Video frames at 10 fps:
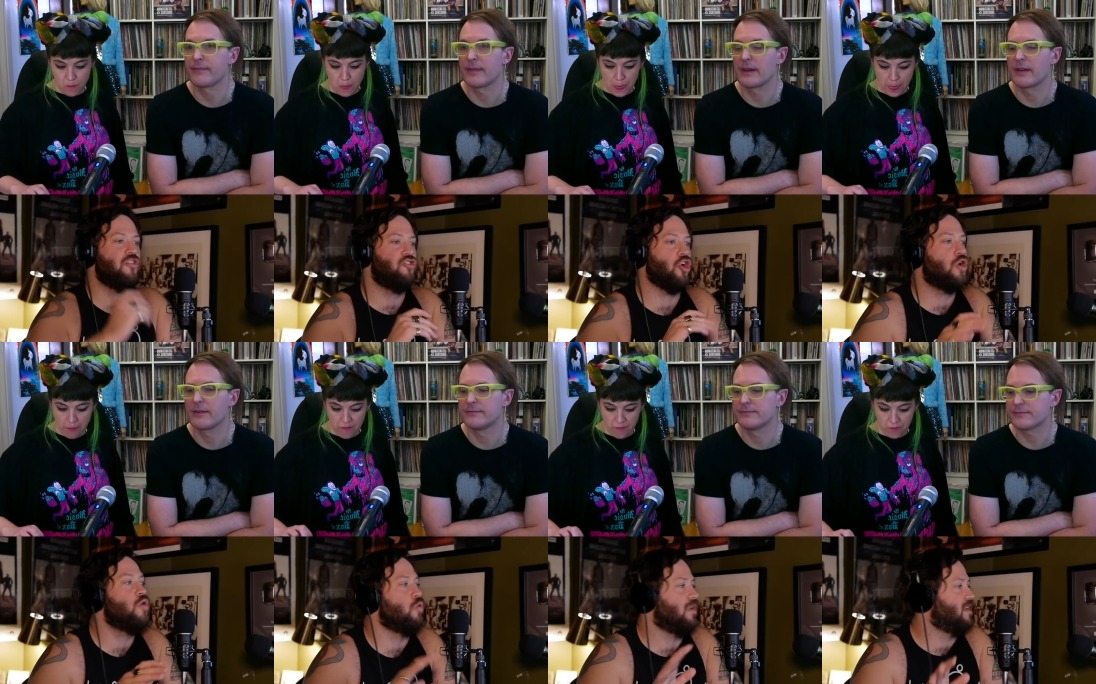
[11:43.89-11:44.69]
Speaker 1: the
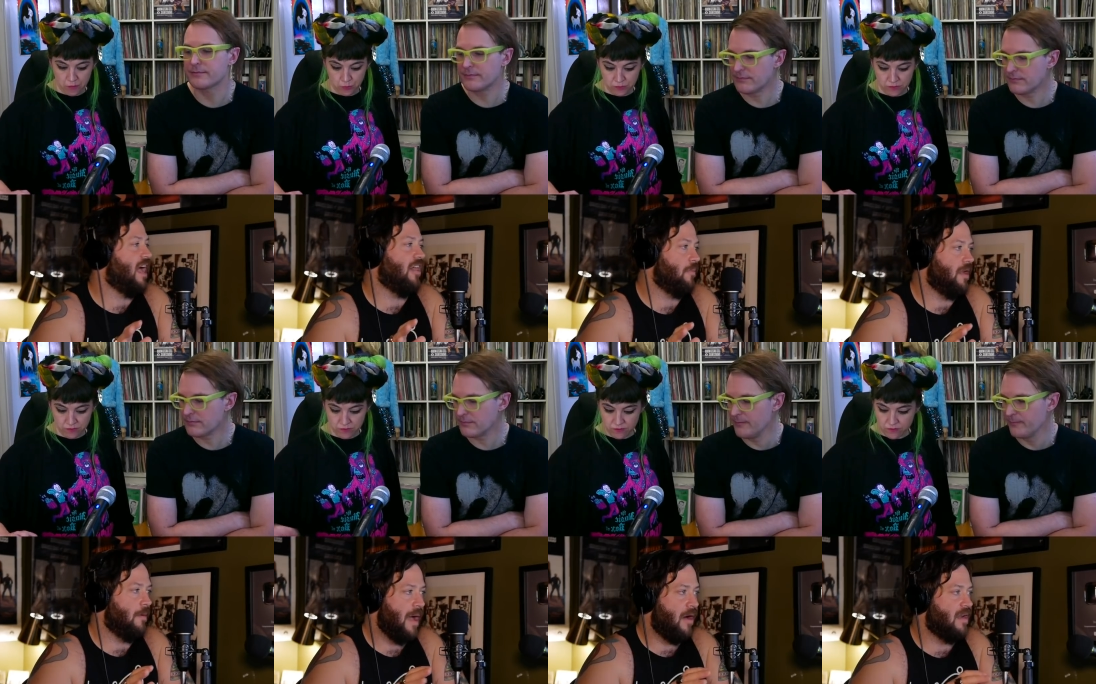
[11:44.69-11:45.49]
coolest element
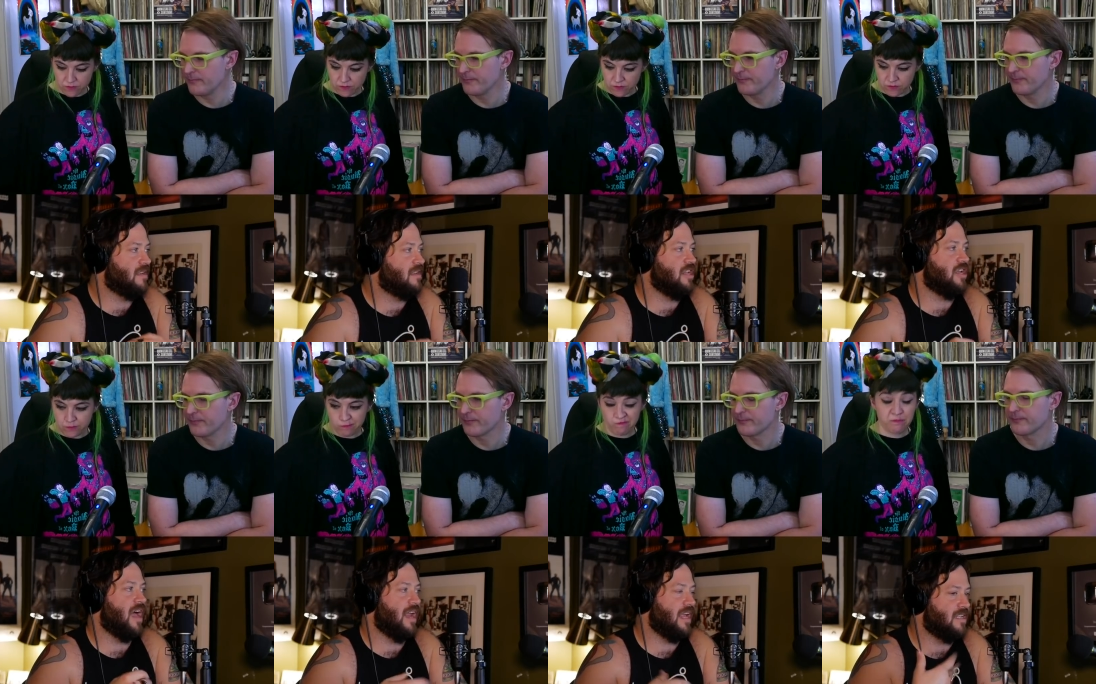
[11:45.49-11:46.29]
about it is that you
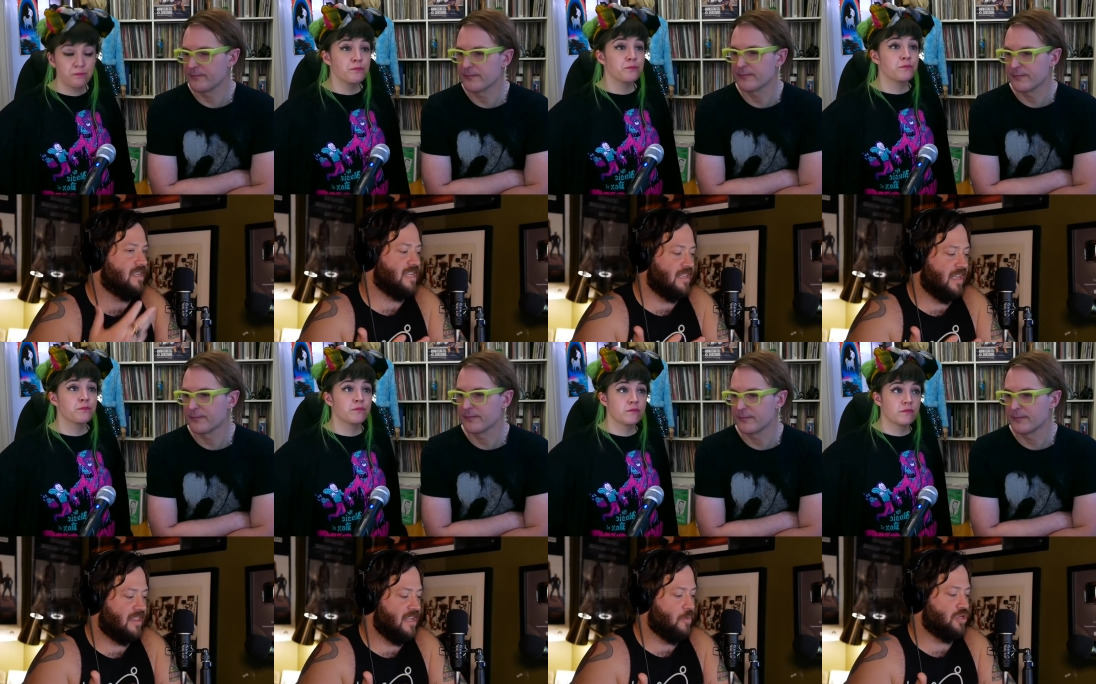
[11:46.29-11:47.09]
kind of get to see like
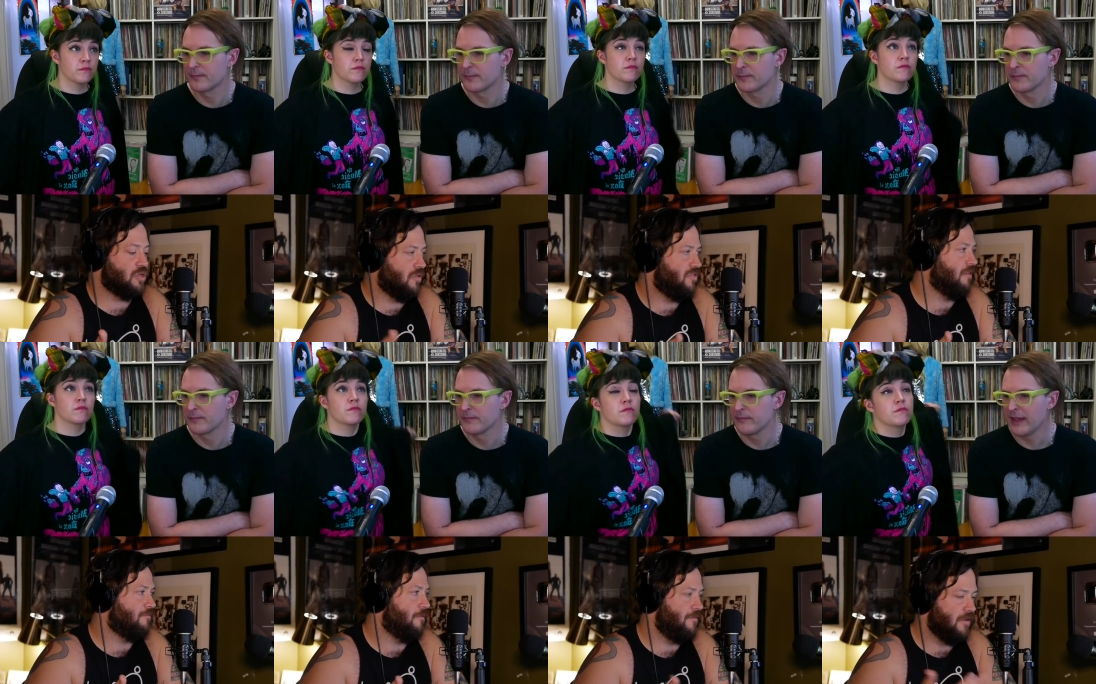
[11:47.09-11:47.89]
the original thing
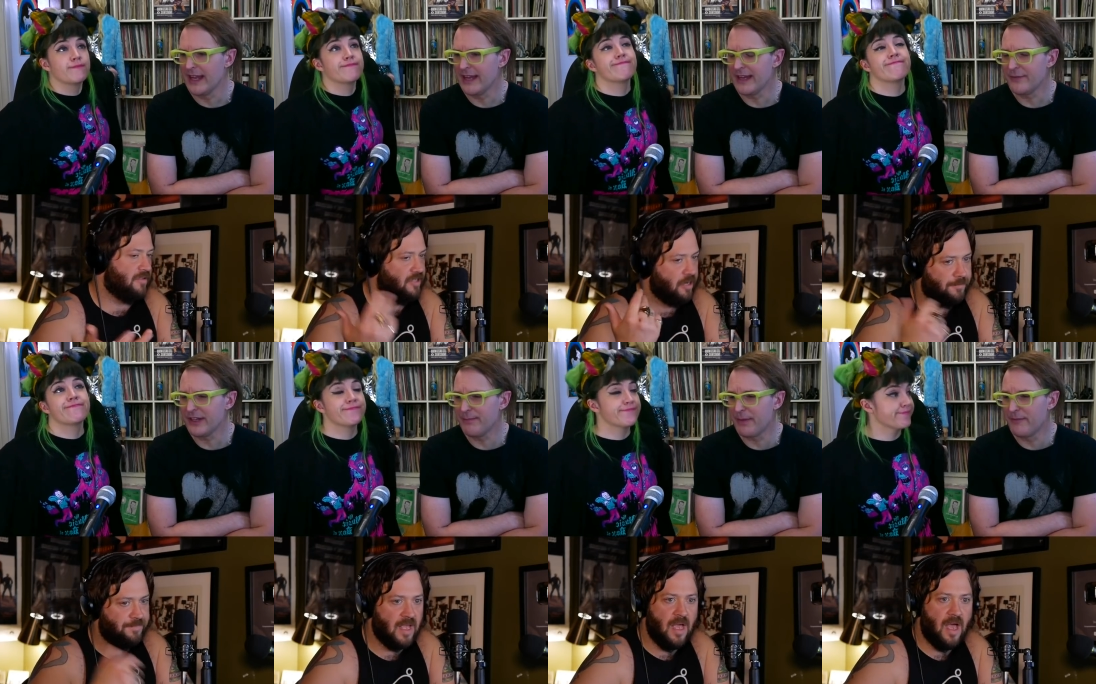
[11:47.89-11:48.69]
fulfilled. It, so. it
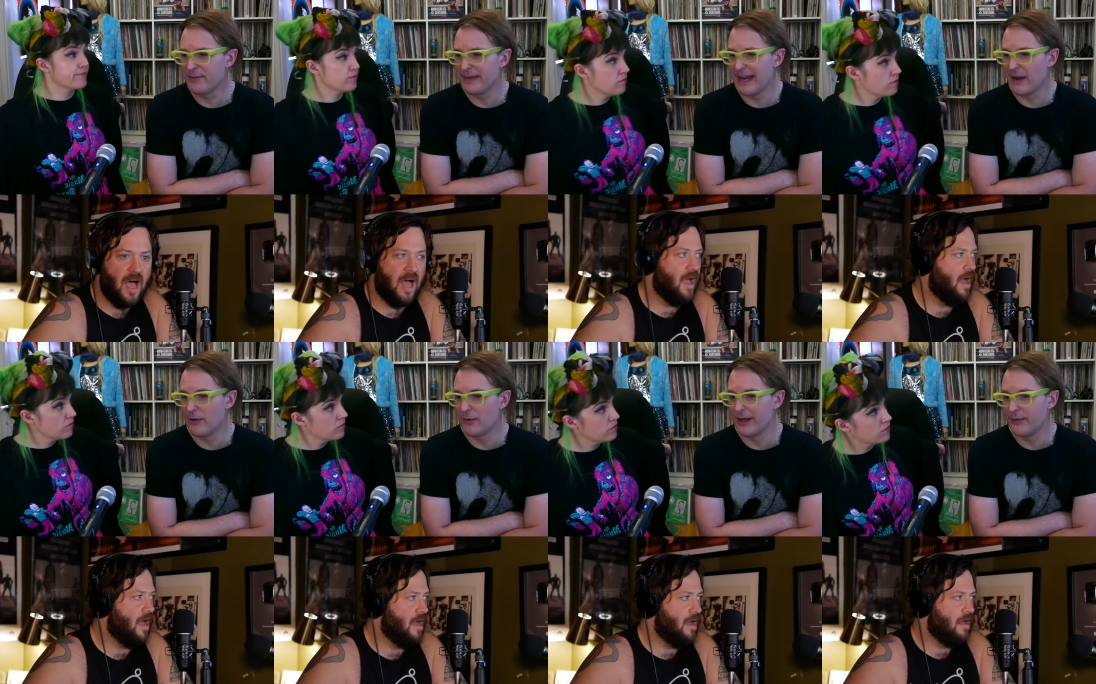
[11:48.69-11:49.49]
really
Speaker 2: bums me out
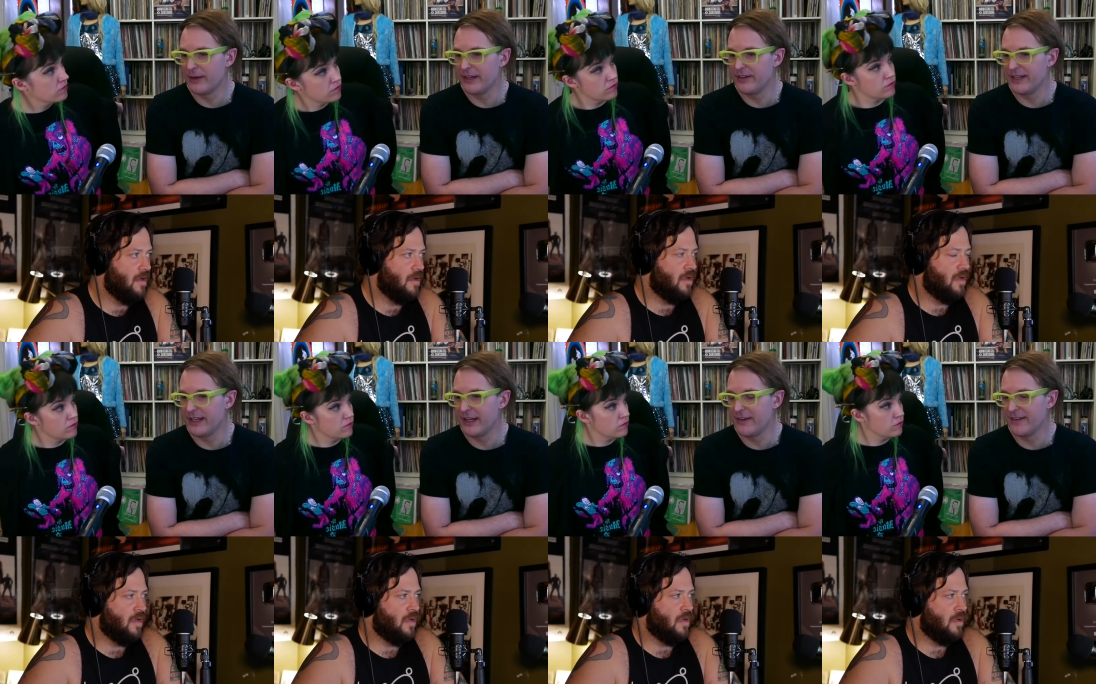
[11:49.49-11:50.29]
when, when you
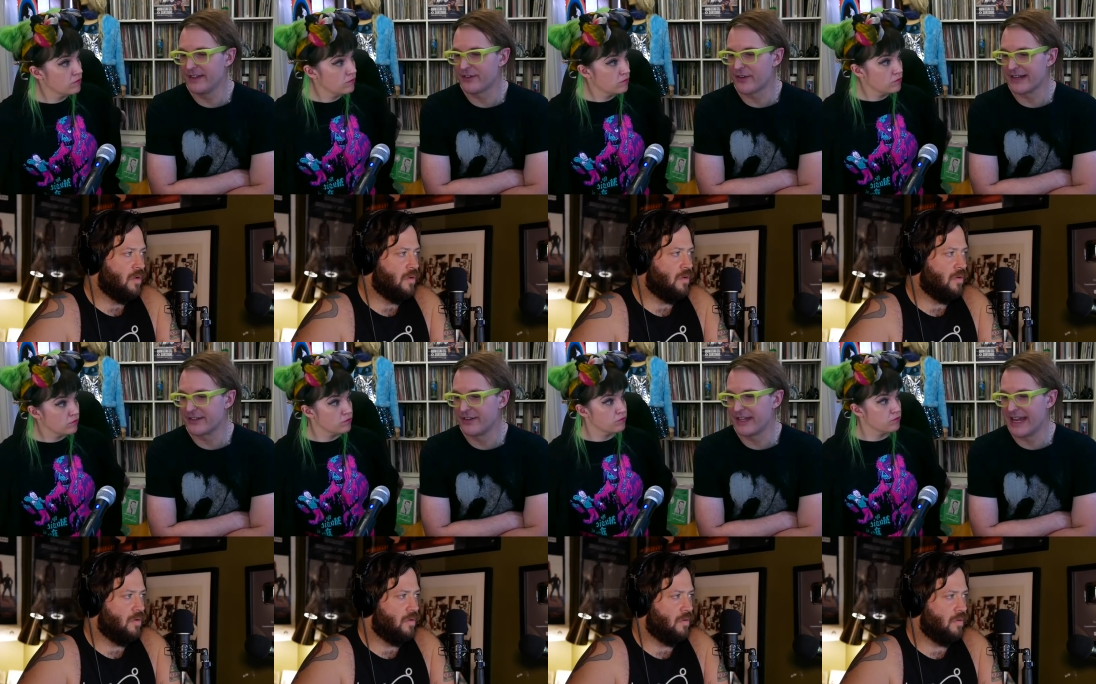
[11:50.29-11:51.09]
hear these
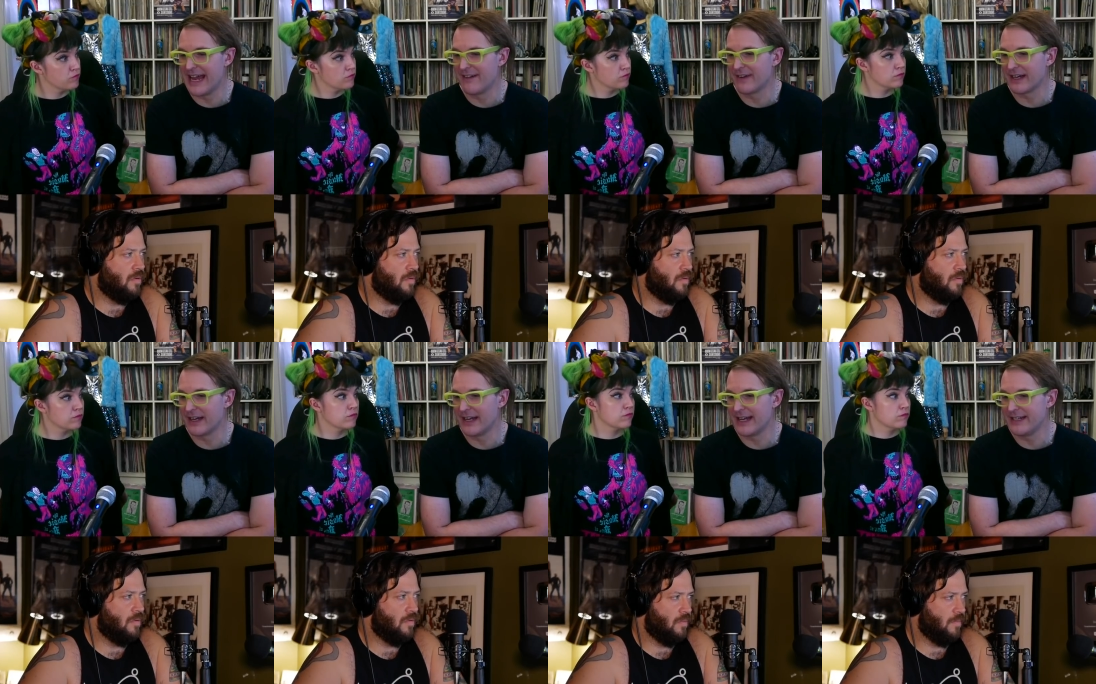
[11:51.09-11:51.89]
directors that have like
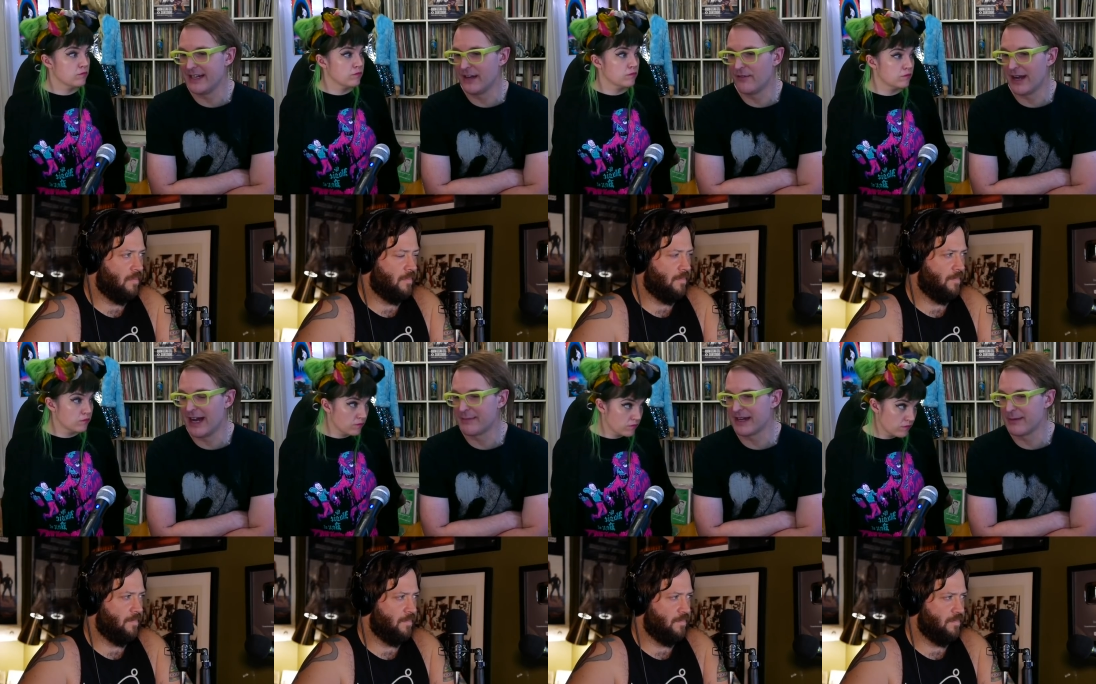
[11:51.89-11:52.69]
an idea of how
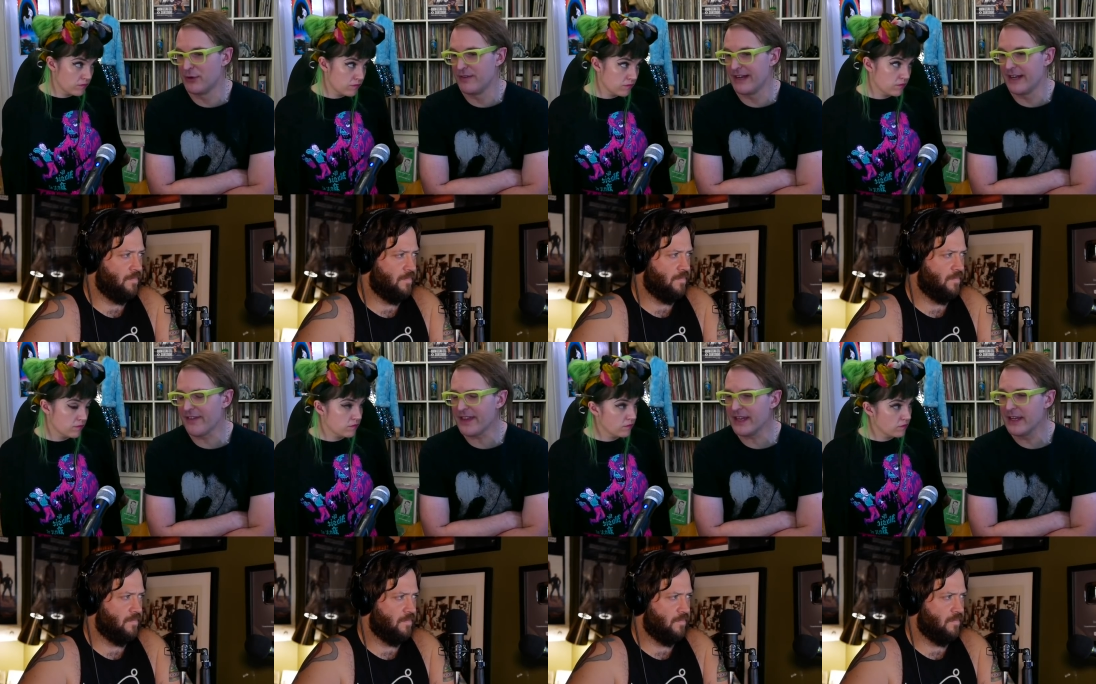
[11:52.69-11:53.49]
to make a movie and
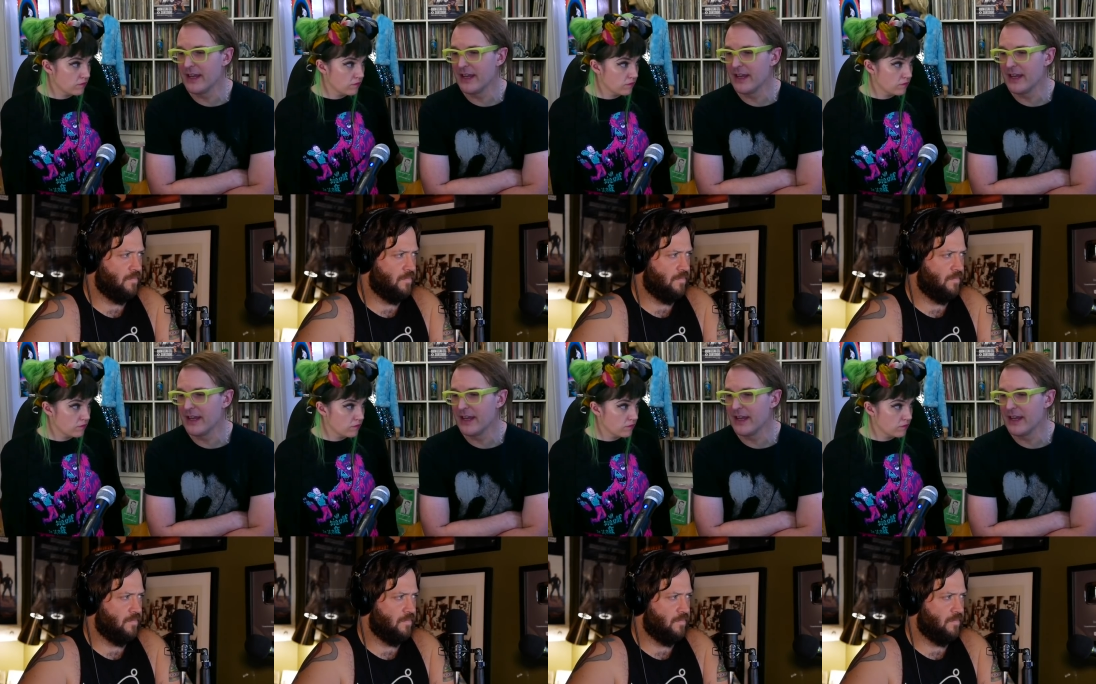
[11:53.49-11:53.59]
nothing.